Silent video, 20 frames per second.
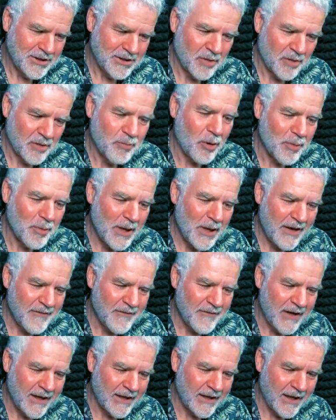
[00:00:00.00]
You'll probably
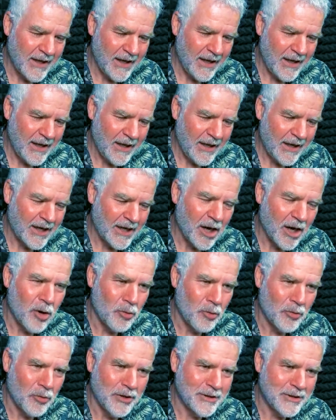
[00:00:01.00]
have a, a
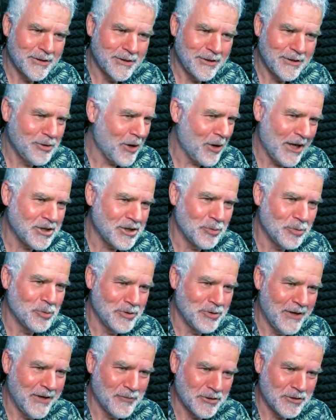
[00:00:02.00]
goal that you actually
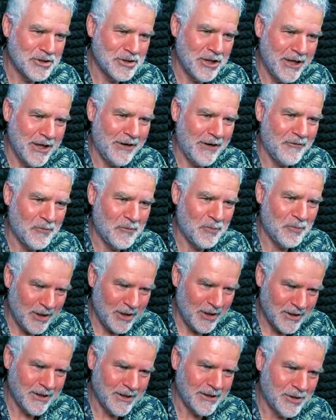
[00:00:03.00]
will never achieve,
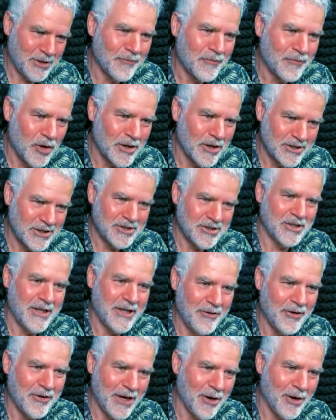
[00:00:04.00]
but you've got to sit
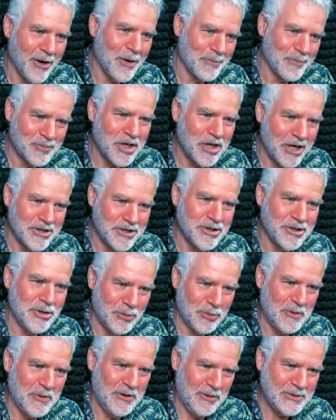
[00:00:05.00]
there and go, "I'm changing
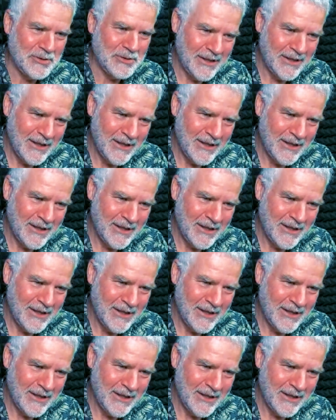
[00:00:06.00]
the world."